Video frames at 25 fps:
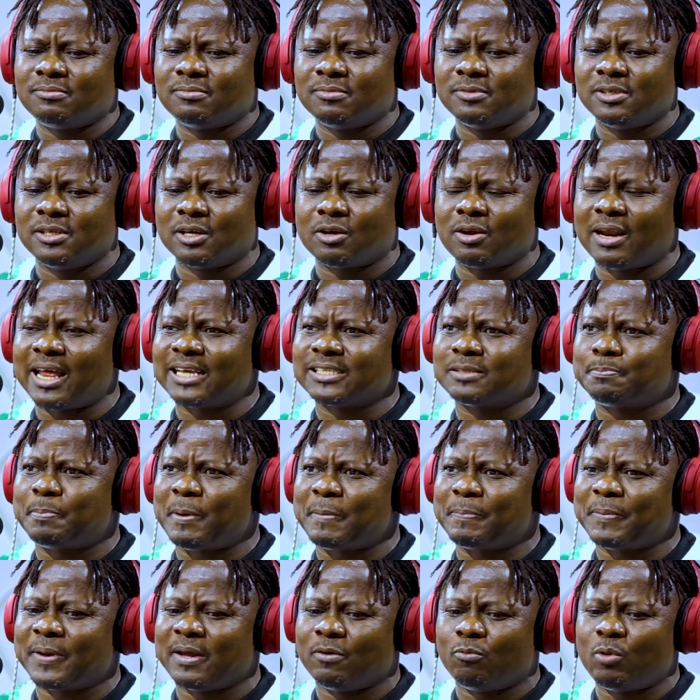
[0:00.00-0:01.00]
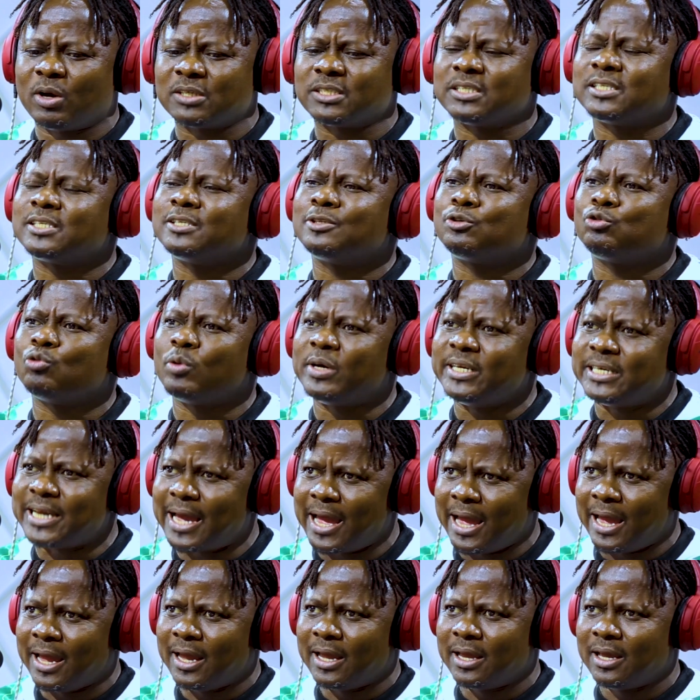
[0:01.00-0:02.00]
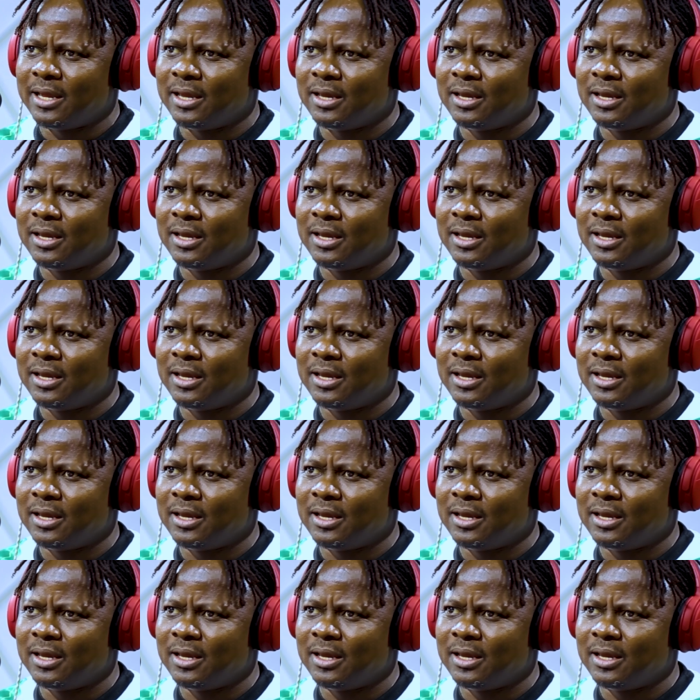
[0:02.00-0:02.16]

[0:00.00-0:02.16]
Nicolas Pepe. What is he doing there?